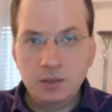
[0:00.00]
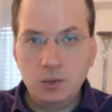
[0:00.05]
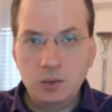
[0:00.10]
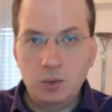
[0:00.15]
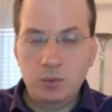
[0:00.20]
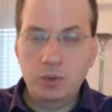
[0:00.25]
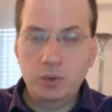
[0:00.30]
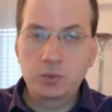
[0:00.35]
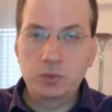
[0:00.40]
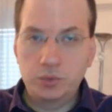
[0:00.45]

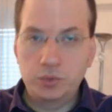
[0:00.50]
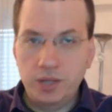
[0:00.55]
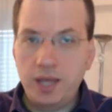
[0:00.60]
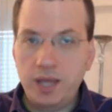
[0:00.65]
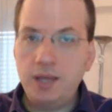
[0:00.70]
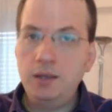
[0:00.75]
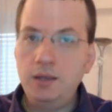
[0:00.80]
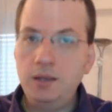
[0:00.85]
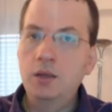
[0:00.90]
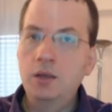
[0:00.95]
Although
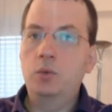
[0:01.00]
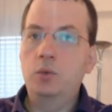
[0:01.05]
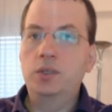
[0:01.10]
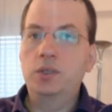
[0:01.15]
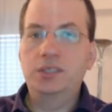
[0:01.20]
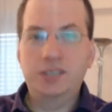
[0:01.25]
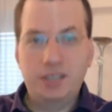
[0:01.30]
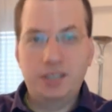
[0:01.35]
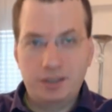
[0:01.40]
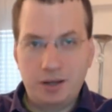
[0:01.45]
today,
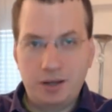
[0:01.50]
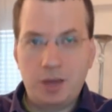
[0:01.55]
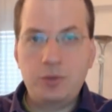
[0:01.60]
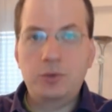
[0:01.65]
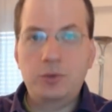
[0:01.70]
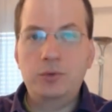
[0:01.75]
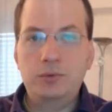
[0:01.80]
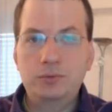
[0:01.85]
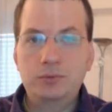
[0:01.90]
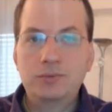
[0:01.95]
we see
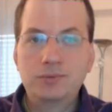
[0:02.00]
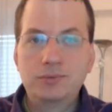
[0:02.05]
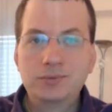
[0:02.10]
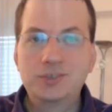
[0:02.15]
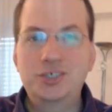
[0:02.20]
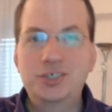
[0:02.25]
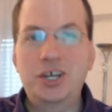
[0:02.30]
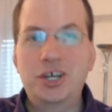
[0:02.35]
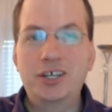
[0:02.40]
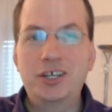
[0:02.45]
another
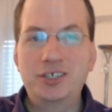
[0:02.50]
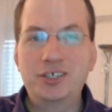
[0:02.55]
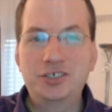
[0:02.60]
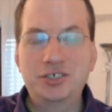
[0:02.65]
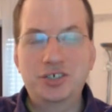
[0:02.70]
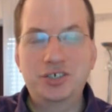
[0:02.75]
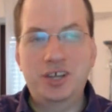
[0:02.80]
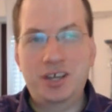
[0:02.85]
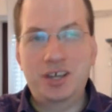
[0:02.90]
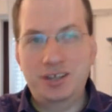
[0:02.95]

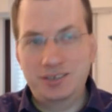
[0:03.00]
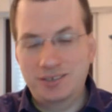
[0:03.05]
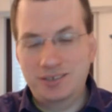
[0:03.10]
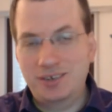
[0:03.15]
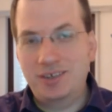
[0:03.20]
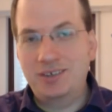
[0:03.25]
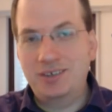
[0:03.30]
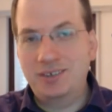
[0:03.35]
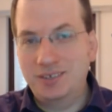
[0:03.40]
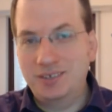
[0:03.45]
change,
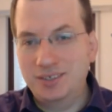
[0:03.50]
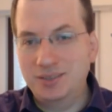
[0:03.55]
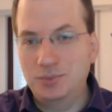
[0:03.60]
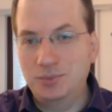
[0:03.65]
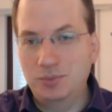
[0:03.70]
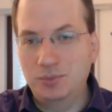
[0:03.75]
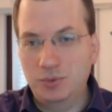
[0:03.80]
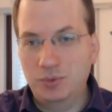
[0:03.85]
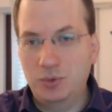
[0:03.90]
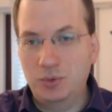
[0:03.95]
and these
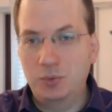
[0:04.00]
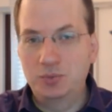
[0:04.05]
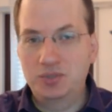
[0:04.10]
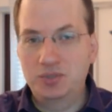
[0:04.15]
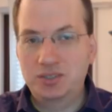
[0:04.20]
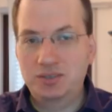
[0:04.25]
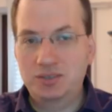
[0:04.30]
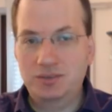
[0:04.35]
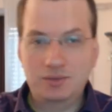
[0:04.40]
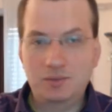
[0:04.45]

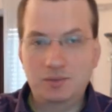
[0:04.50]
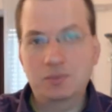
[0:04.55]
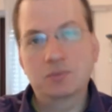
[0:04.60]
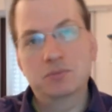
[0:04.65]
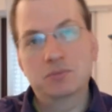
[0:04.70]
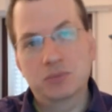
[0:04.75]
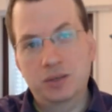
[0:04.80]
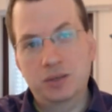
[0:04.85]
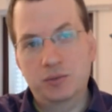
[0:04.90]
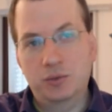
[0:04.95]
groups,
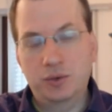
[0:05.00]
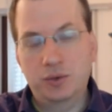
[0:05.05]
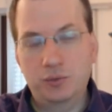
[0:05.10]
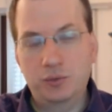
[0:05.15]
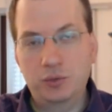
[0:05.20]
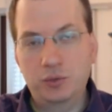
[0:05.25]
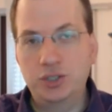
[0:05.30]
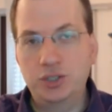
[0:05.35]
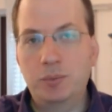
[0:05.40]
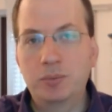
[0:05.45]
if
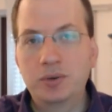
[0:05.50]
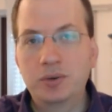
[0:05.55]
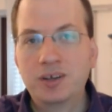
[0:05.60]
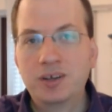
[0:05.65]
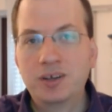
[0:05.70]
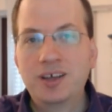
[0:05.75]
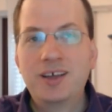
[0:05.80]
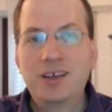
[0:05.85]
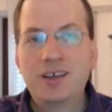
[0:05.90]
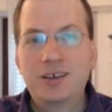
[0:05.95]
we jump
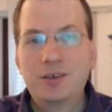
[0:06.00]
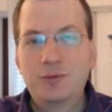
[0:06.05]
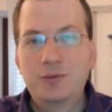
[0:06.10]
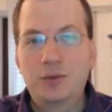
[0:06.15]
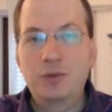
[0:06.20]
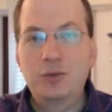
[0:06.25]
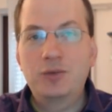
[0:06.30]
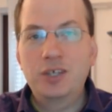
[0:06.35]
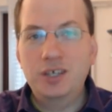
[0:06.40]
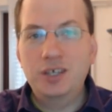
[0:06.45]

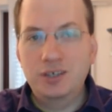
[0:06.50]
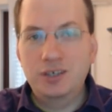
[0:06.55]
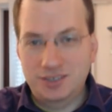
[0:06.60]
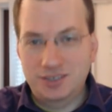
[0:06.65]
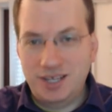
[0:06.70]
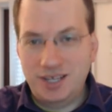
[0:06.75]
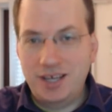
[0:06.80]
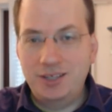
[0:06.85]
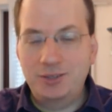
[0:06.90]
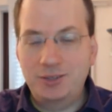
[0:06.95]
50
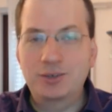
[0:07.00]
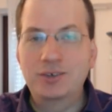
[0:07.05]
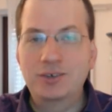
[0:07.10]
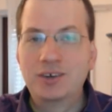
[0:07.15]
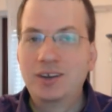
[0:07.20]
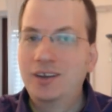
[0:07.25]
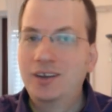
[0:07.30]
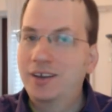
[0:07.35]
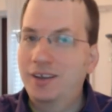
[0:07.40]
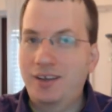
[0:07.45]
years later,
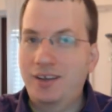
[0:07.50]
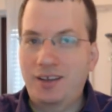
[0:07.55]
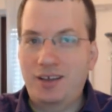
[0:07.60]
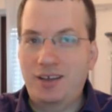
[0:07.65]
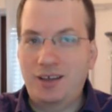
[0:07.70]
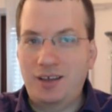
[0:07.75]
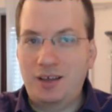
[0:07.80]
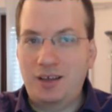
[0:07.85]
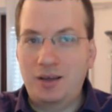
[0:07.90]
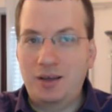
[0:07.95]

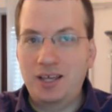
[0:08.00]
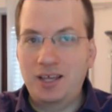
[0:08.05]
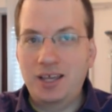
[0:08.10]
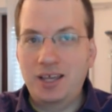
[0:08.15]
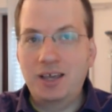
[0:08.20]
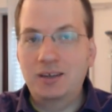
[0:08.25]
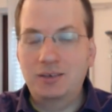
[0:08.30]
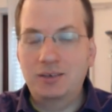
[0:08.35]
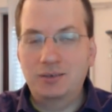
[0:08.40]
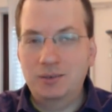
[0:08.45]

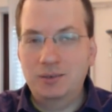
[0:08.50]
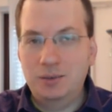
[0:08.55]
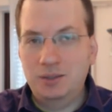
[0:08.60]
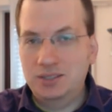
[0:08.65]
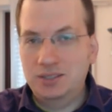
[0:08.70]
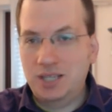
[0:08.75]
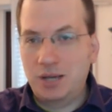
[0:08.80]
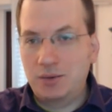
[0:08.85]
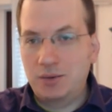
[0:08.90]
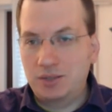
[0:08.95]
again,
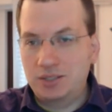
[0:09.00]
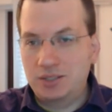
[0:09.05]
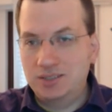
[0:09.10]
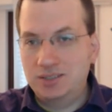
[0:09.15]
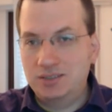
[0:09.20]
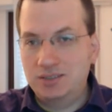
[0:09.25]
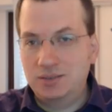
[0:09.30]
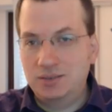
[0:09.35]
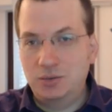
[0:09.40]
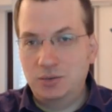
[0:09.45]
the
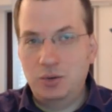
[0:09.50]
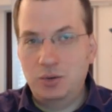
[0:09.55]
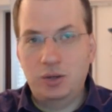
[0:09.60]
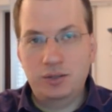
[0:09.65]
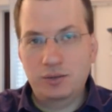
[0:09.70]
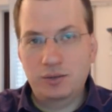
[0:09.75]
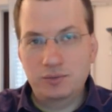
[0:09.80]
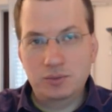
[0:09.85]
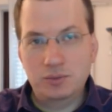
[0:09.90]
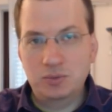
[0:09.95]
Zionists do
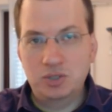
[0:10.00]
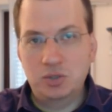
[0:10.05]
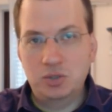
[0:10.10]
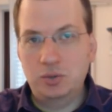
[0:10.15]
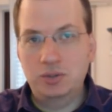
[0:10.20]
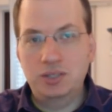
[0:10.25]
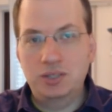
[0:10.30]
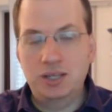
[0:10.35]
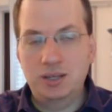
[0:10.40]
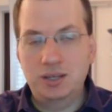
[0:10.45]
not have the
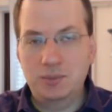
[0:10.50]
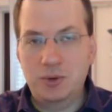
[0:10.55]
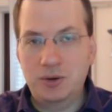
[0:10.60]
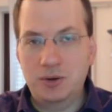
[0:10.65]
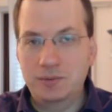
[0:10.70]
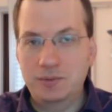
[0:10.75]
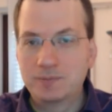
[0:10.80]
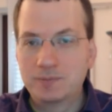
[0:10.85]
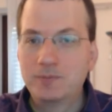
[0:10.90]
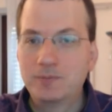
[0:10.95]
majority
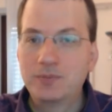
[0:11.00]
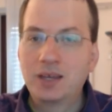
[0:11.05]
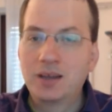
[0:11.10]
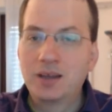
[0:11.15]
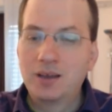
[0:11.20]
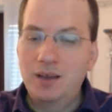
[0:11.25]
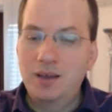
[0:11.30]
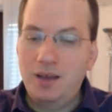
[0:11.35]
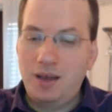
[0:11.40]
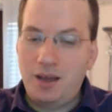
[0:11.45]
anymore.
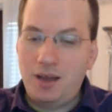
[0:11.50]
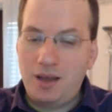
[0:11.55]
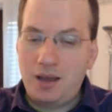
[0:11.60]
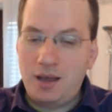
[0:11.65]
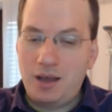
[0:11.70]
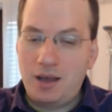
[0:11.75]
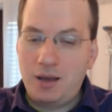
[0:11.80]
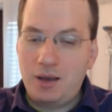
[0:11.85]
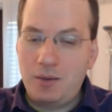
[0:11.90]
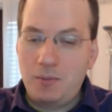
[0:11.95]

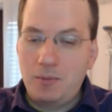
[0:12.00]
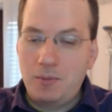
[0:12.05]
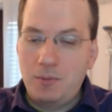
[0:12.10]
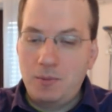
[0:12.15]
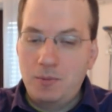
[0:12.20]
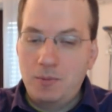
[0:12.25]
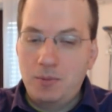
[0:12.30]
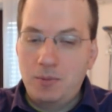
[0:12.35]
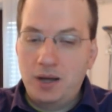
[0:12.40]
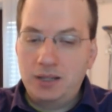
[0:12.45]

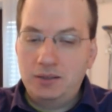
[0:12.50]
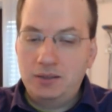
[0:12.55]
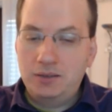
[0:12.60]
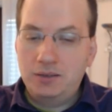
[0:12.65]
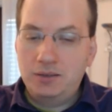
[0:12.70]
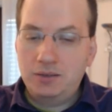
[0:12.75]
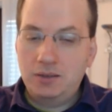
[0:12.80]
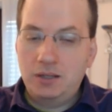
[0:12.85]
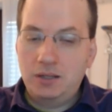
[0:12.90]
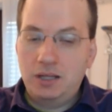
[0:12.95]
But